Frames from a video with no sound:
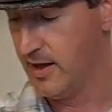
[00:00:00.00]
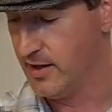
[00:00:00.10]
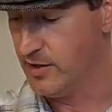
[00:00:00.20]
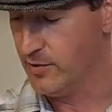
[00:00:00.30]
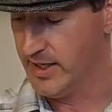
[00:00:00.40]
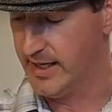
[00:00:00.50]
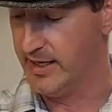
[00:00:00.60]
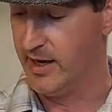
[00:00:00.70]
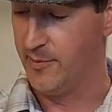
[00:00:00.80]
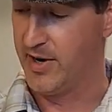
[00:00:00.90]
You need
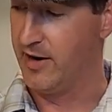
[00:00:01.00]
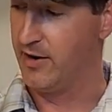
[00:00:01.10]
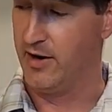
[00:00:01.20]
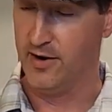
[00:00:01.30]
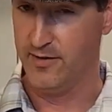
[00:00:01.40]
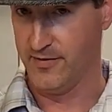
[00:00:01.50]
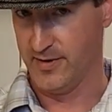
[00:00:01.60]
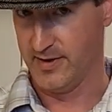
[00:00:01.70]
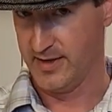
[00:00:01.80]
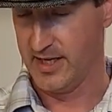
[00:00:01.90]
a pair of
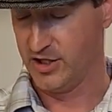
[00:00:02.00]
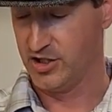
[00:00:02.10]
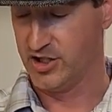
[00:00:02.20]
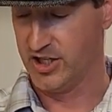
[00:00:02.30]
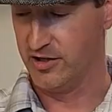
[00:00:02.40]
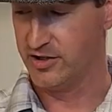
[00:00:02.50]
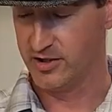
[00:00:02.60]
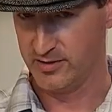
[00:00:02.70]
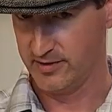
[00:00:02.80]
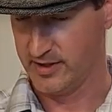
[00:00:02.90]
kitchen shears,
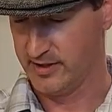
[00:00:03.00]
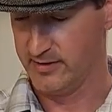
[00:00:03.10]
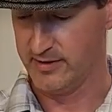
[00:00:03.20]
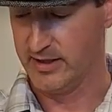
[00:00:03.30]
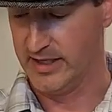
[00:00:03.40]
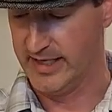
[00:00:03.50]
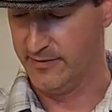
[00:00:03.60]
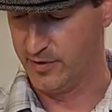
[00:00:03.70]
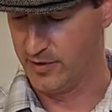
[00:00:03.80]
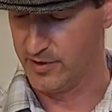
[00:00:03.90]
clean
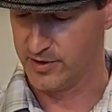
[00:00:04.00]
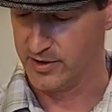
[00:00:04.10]
of course,